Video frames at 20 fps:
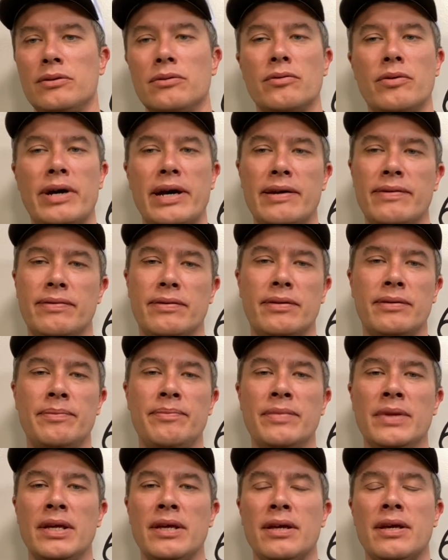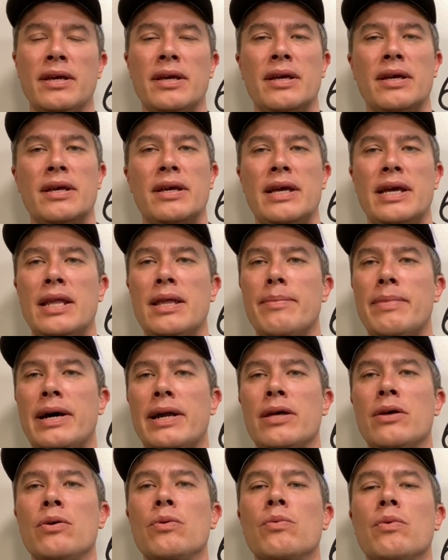rifle,
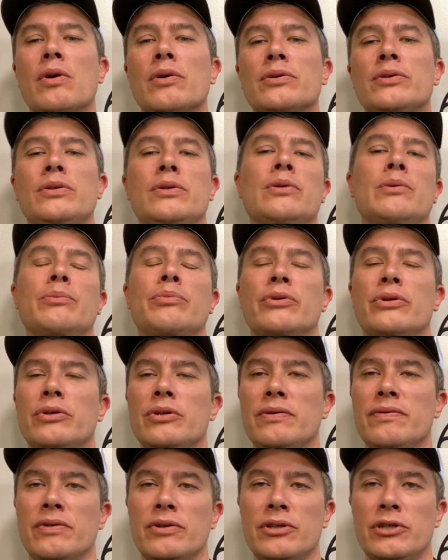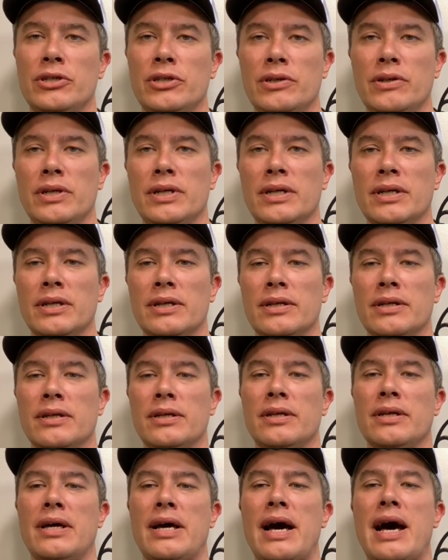anybody who wants to improve your shooting,
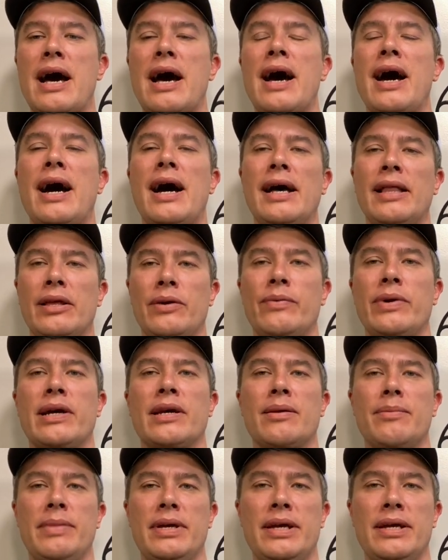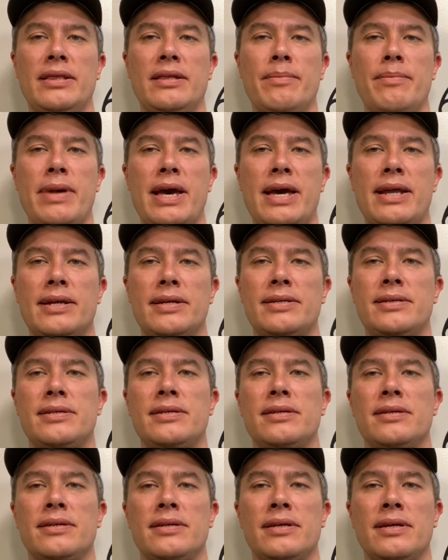I highly recommend the
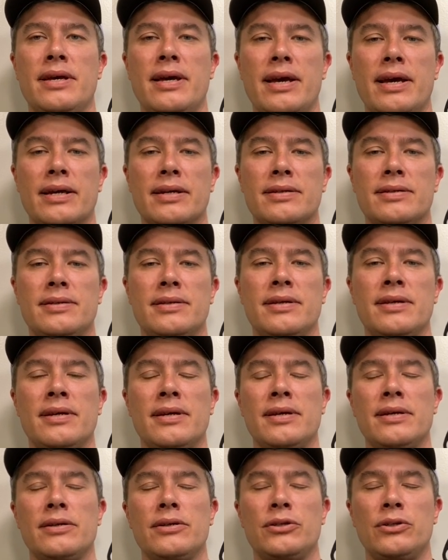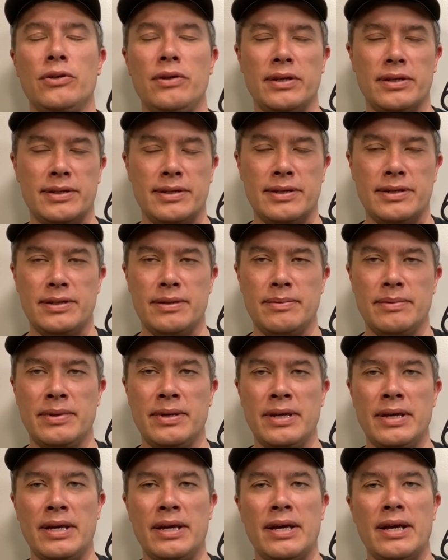MantisX shooting system.
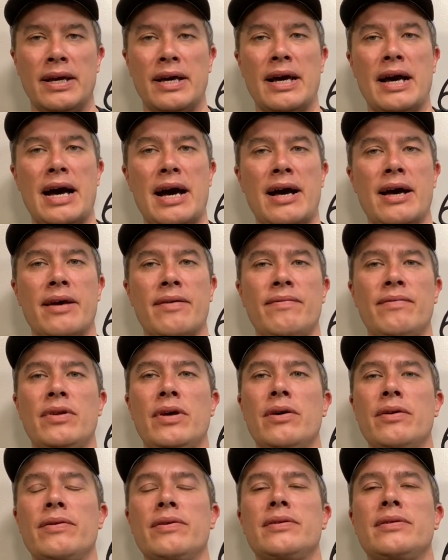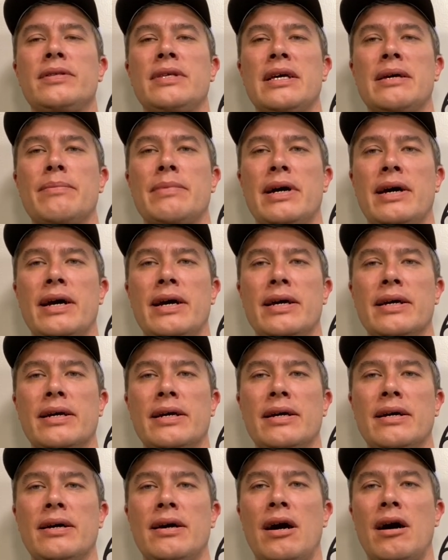I have noticed that my
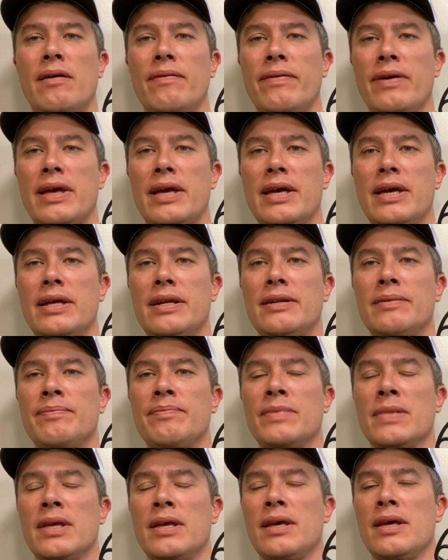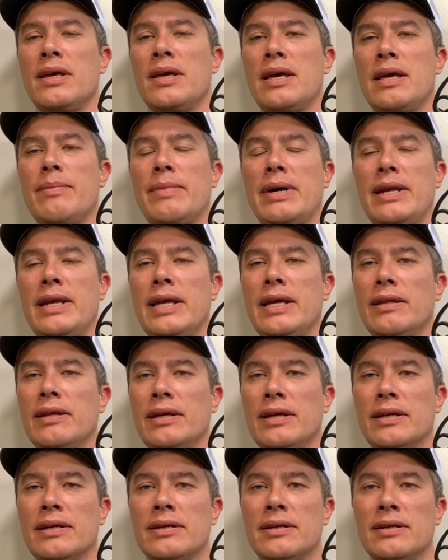offhand and my
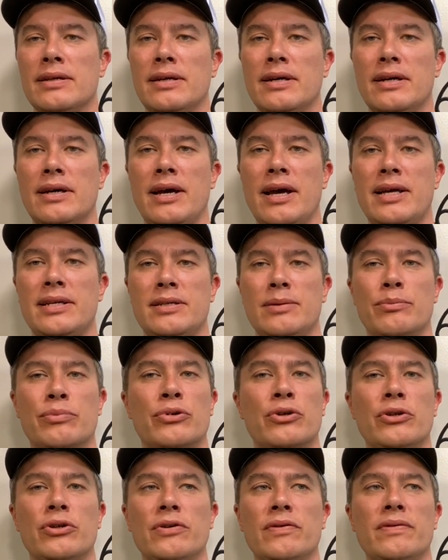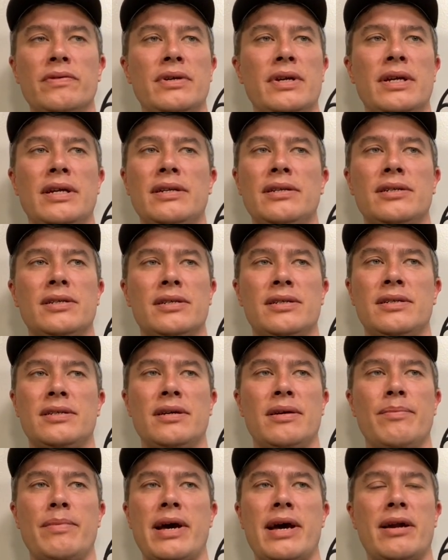kneeling has improved in just
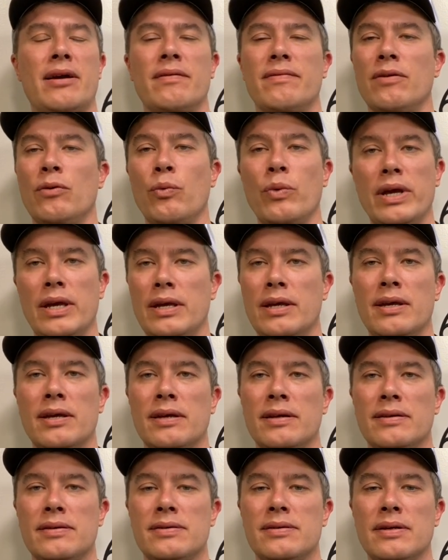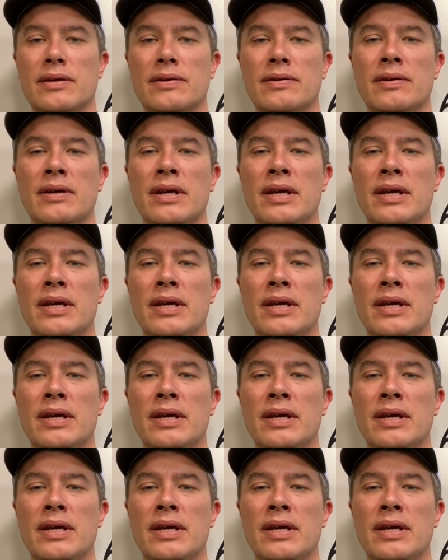a matter of a week. So